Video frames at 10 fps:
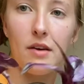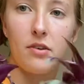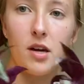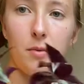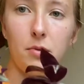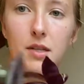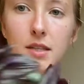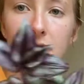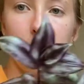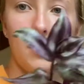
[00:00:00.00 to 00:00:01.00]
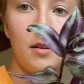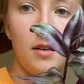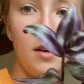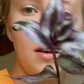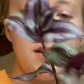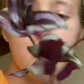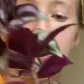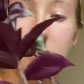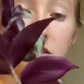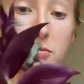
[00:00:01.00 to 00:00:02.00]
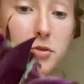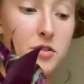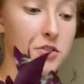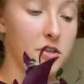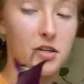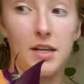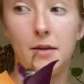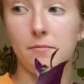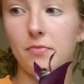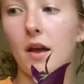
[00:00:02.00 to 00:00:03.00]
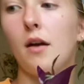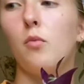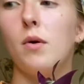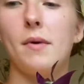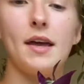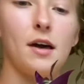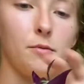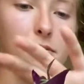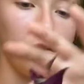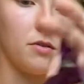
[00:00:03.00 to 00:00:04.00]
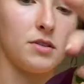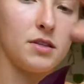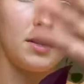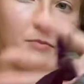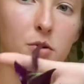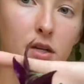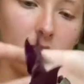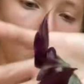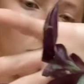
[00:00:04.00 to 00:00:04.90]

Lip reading: a couple in there. They're not super sturdy. What might help though is putting some